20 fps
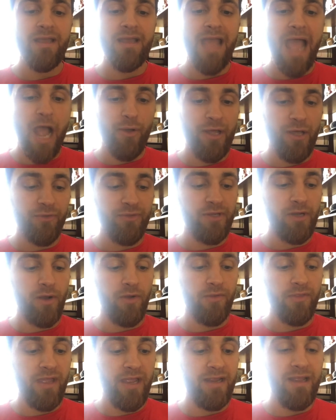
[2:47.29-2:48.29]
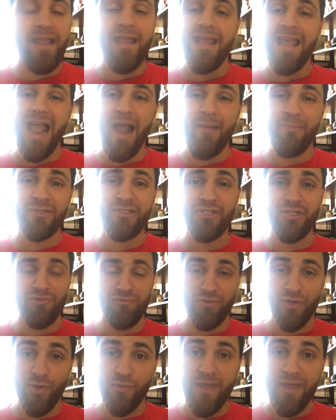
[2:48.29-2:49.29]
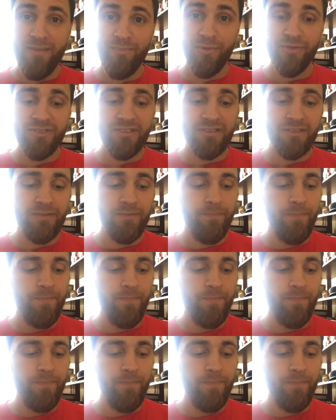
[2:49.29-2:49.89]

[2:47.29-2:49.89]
How healthy are they? How much do you know that person?